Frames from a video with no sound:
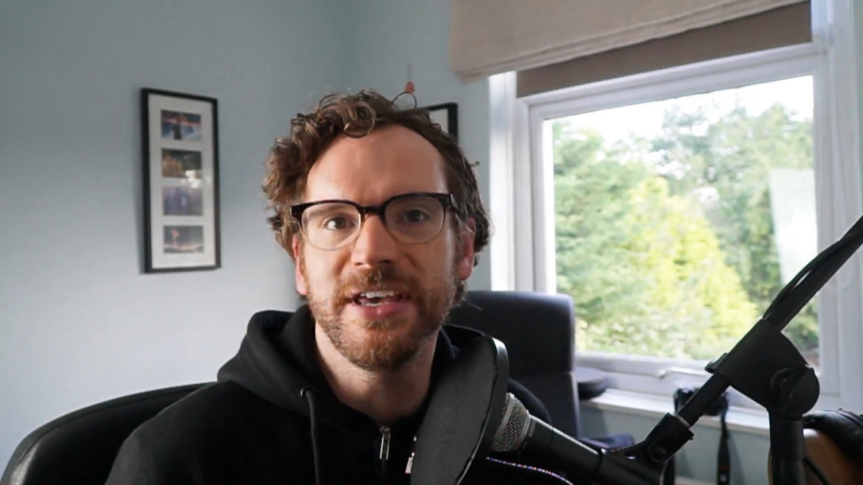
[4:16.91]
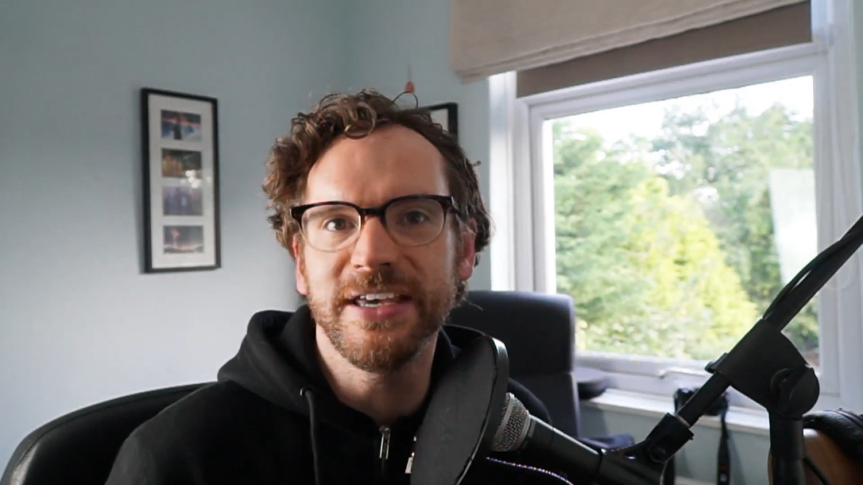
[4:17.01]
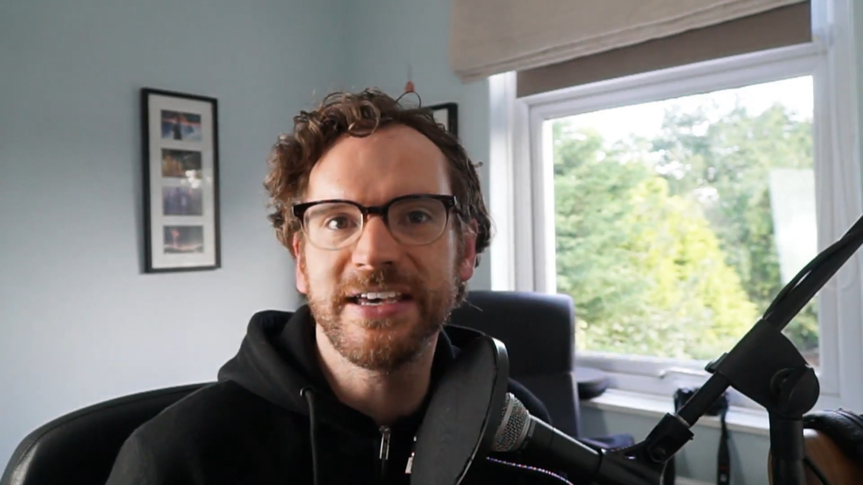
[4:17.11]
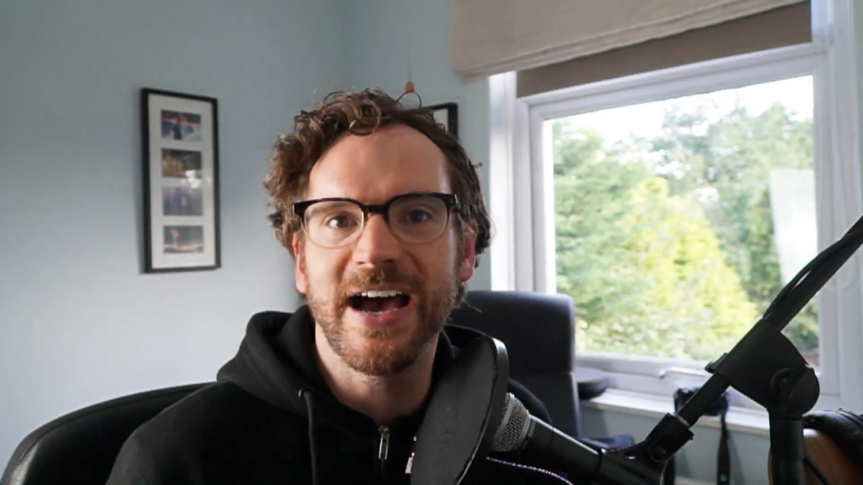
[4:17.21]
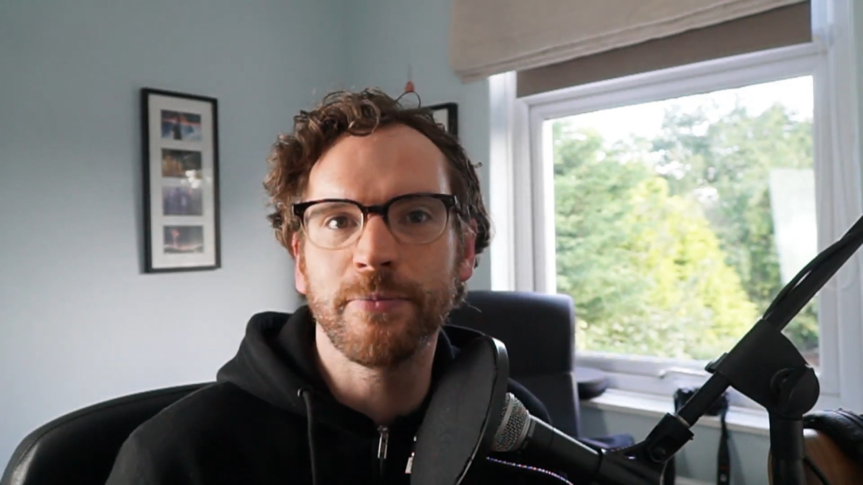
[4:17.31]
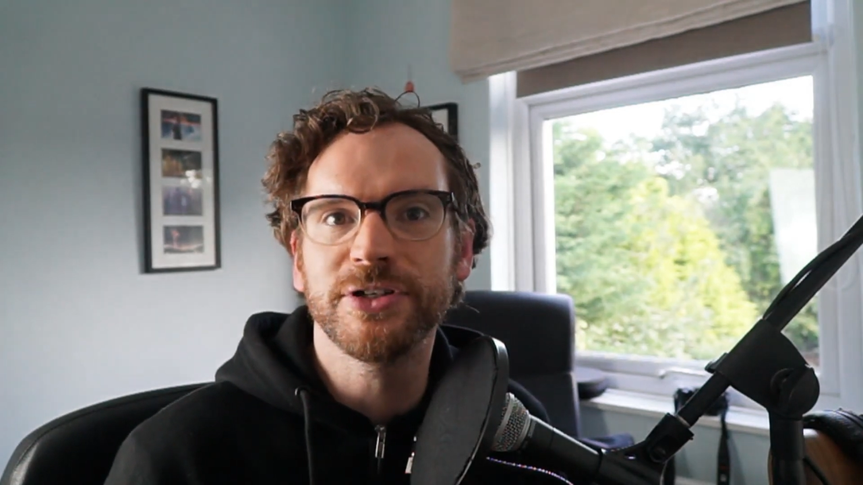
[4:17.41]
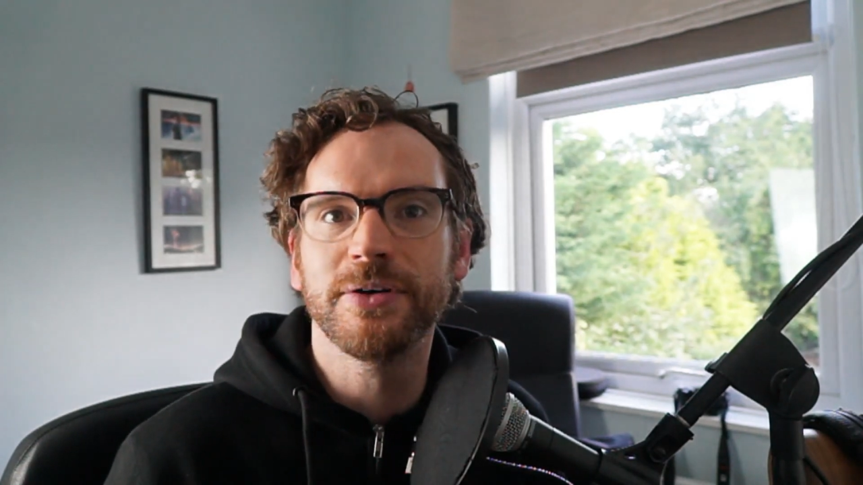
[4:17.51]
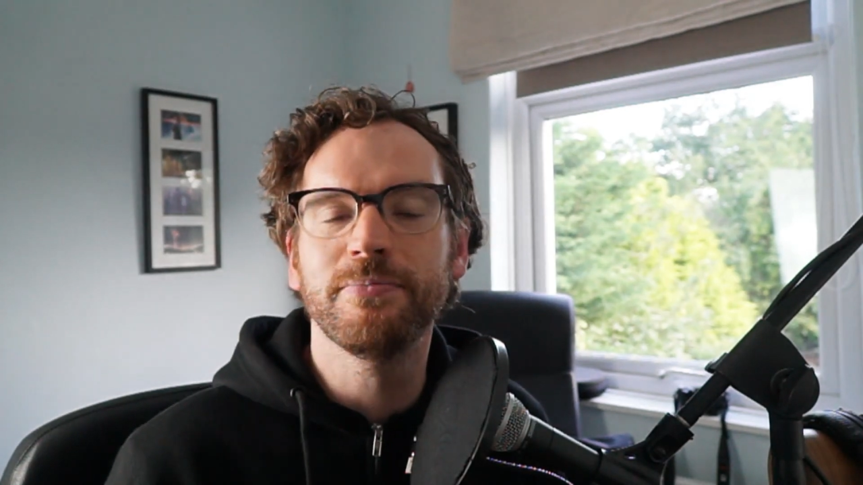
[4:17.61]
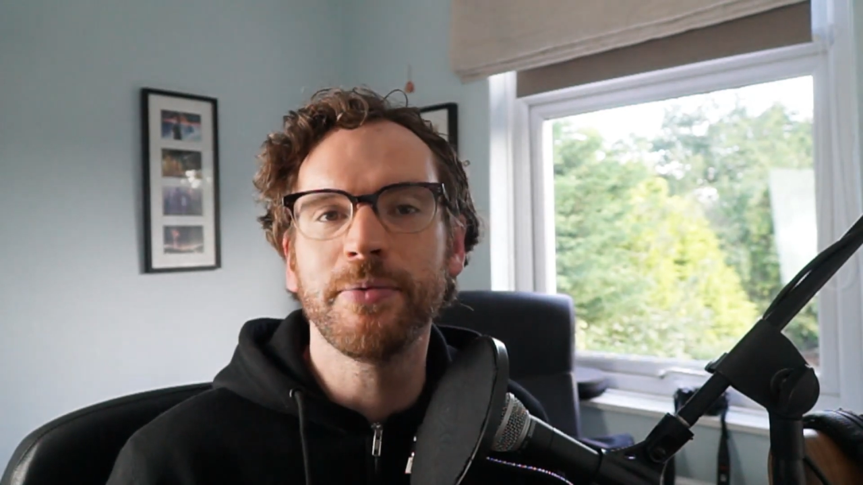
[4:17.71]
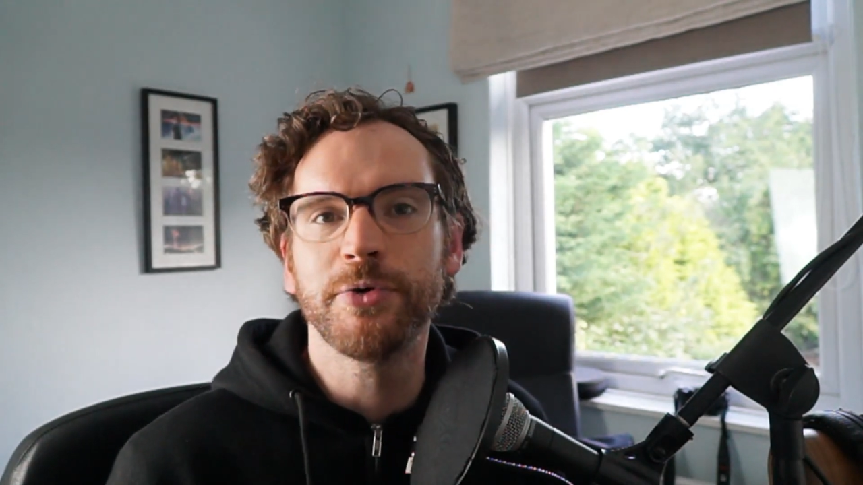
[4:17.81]
the camera's
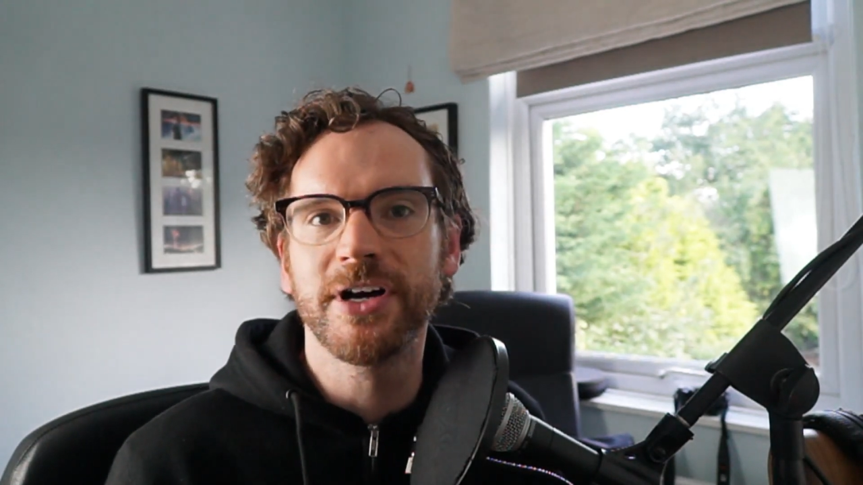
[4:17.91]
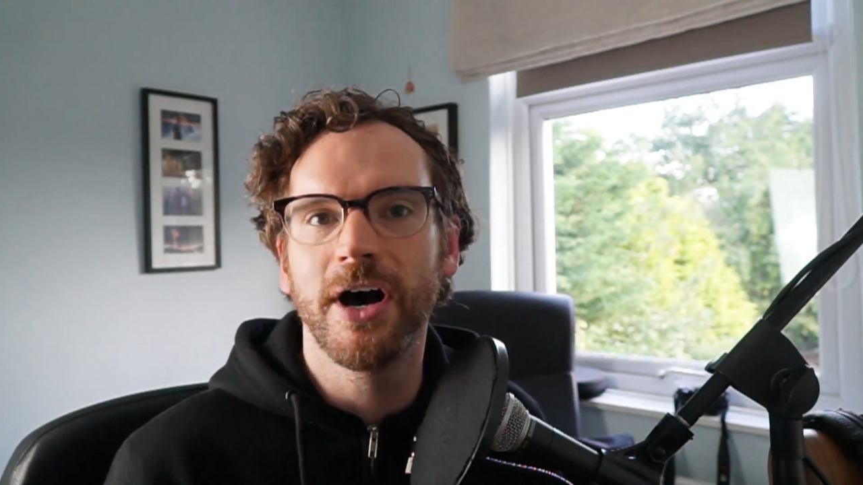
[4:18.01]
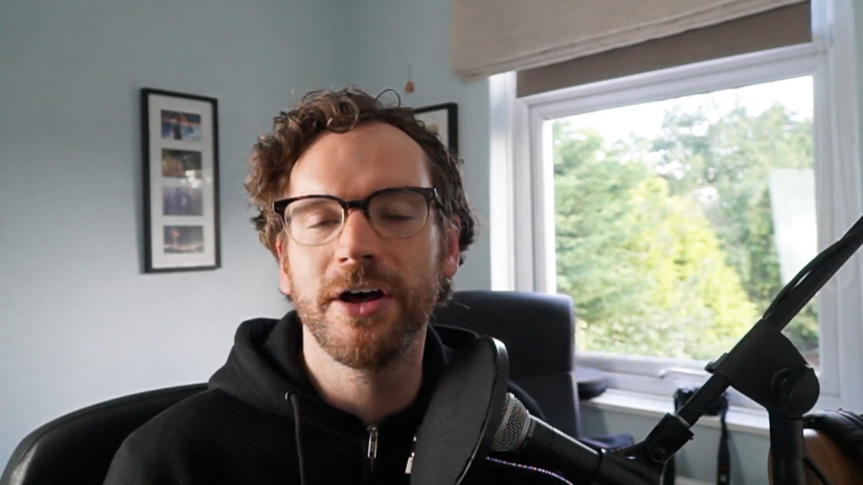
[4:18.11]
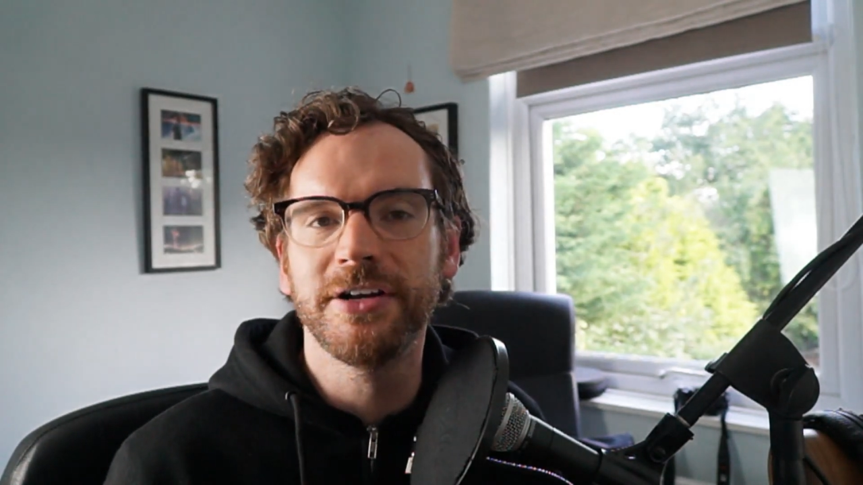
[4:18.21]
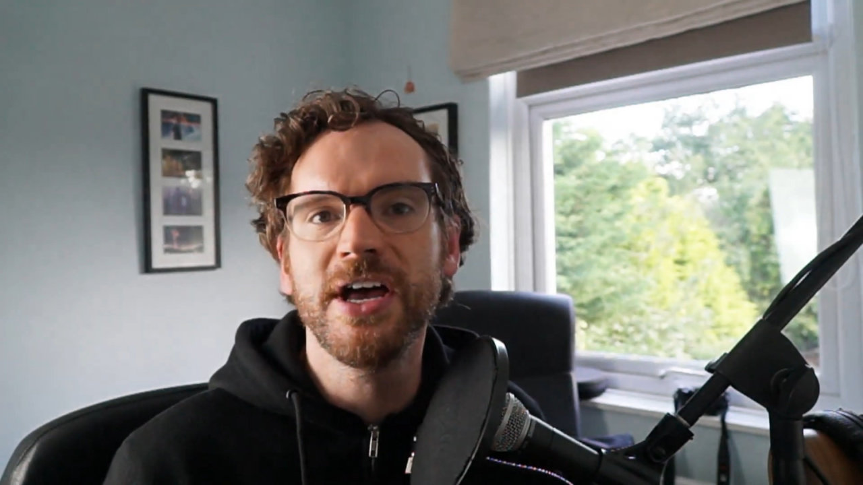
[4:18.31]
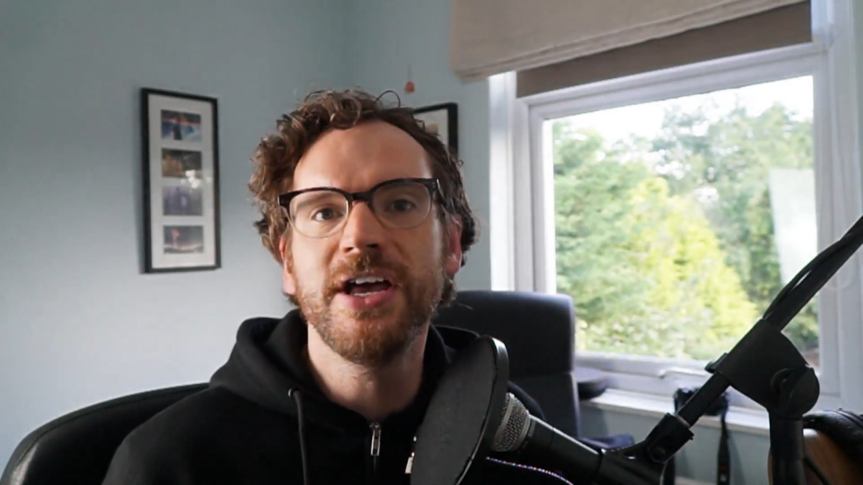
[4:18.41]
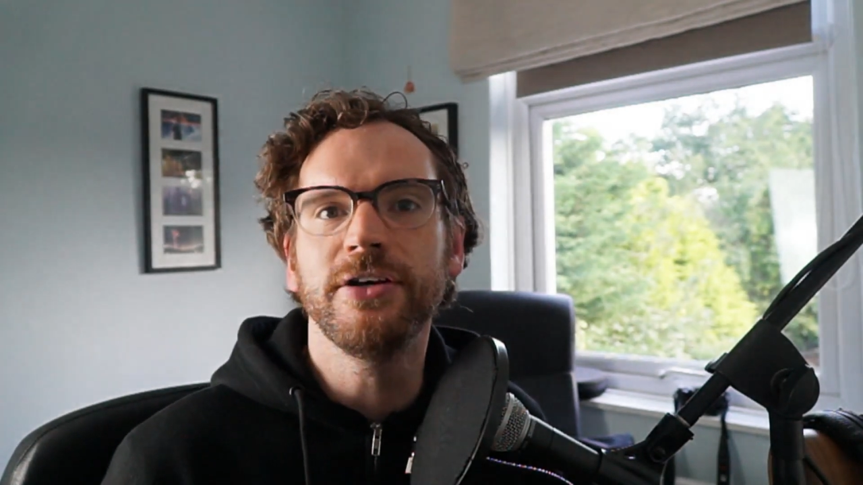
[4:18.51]
memory card